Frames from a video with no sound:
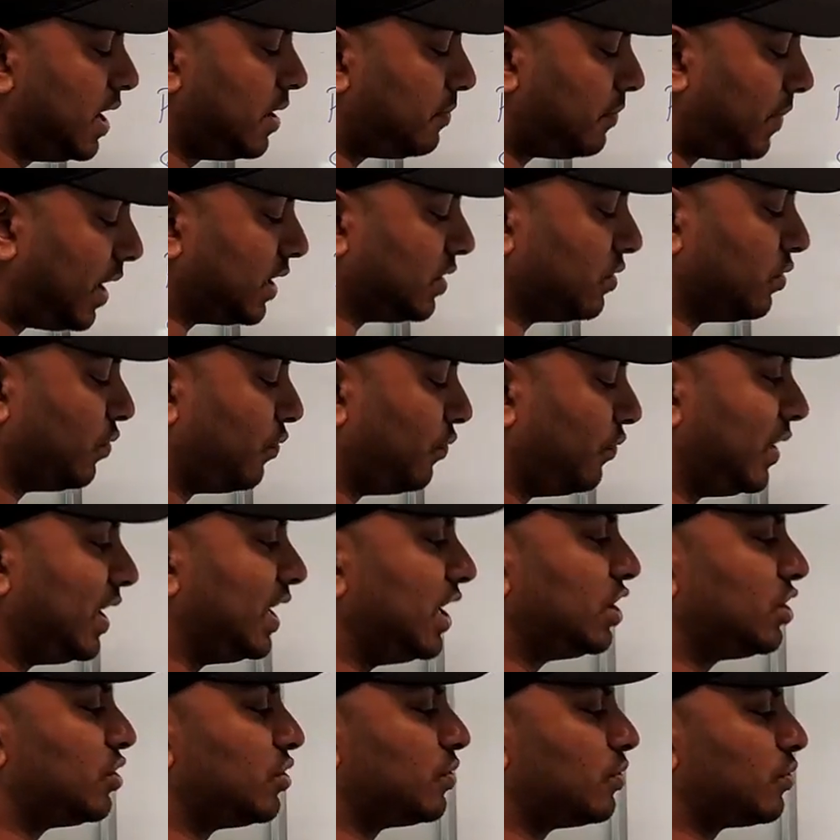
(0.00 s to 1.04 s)
But we
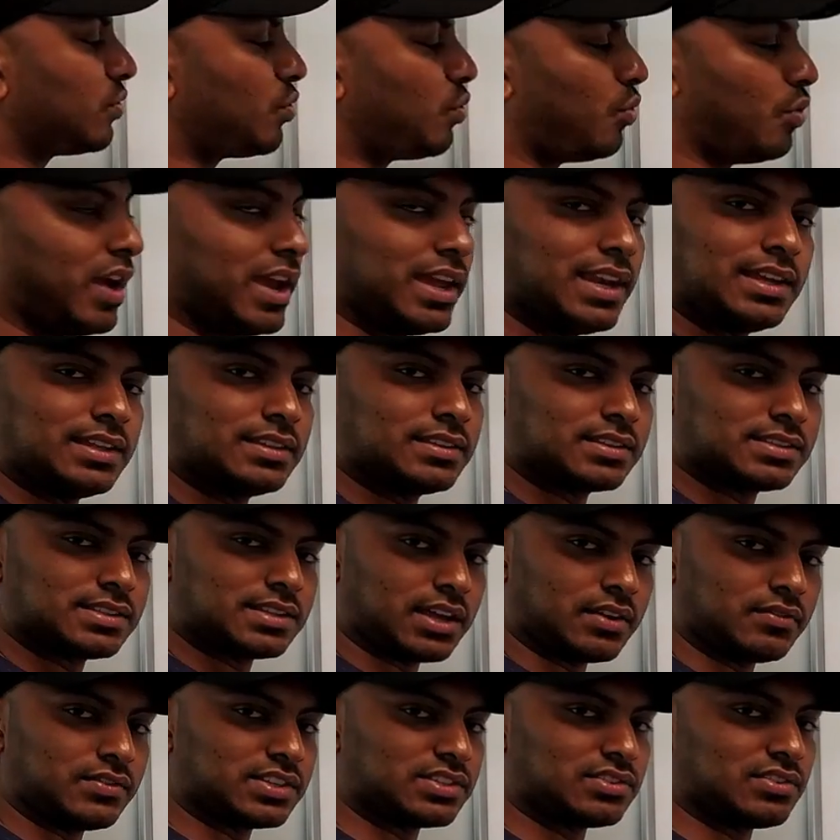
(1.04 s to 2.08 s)
need to query the
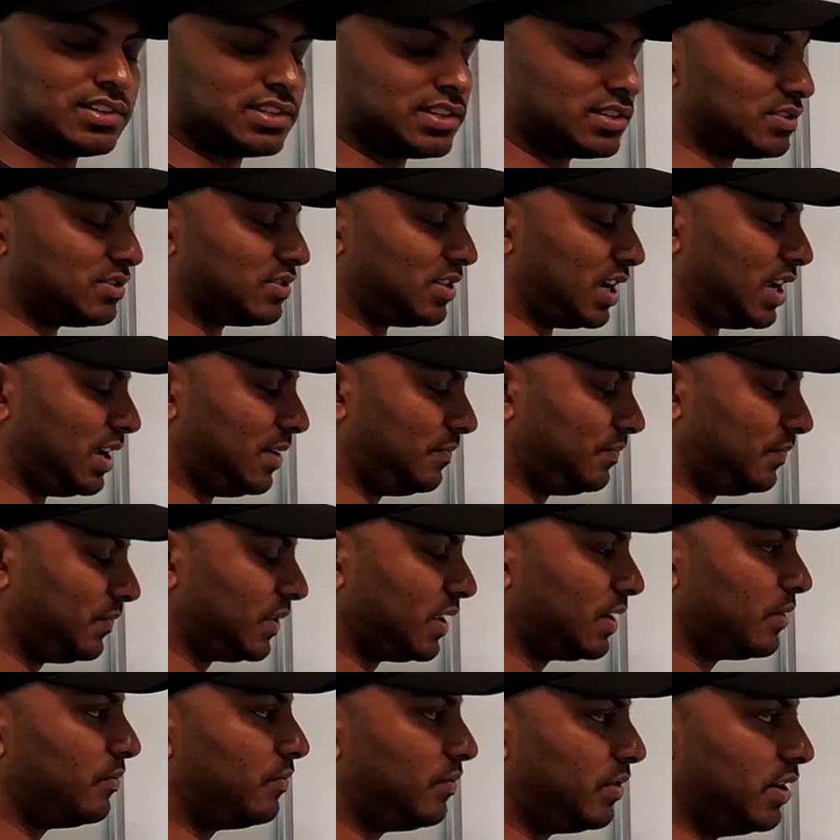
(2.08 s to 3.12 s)
service registry
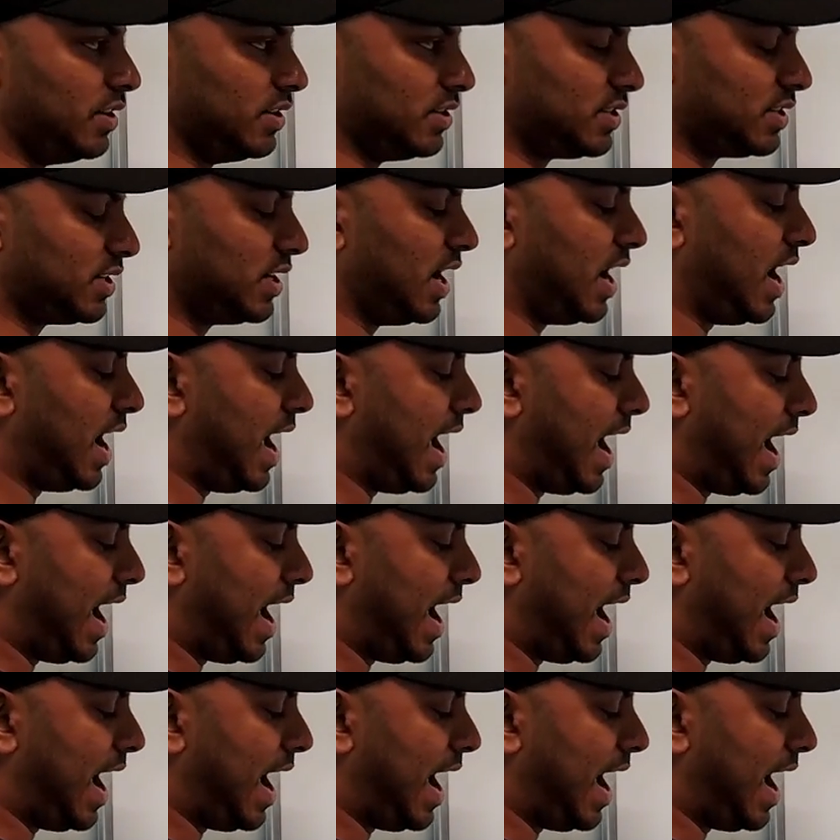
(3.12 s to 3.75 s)
first,